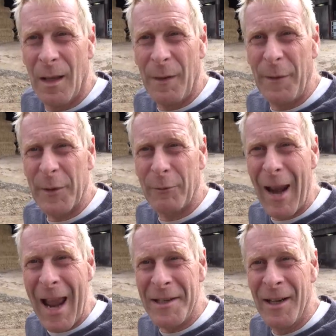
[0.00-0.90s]
If it's
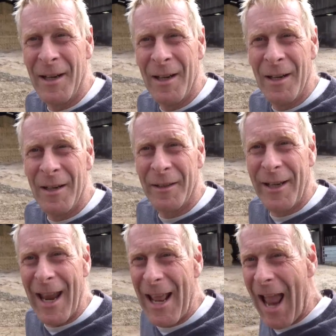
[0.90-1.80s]
red,
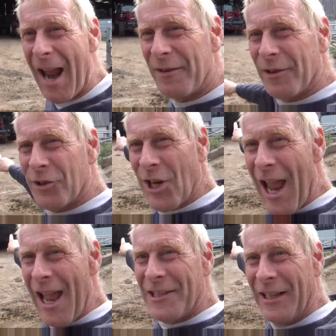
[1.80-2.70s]
get it out the
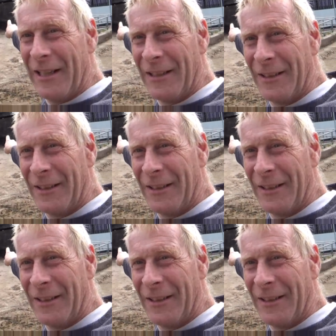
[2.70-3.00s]
shed.